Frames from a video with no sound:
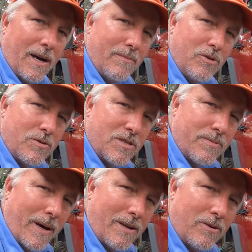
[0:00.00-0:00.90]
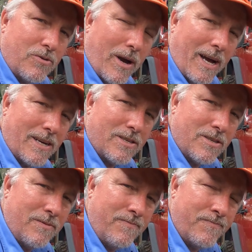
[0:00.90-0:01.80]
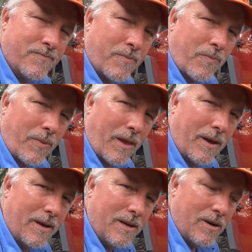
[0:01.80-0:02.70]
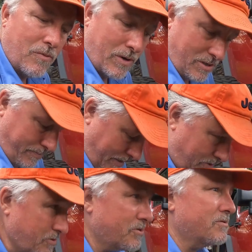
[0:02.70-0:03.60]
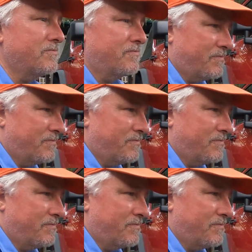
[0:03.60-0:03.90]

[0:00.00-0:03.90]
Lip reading: I'm using Spidertrax wheel spacers.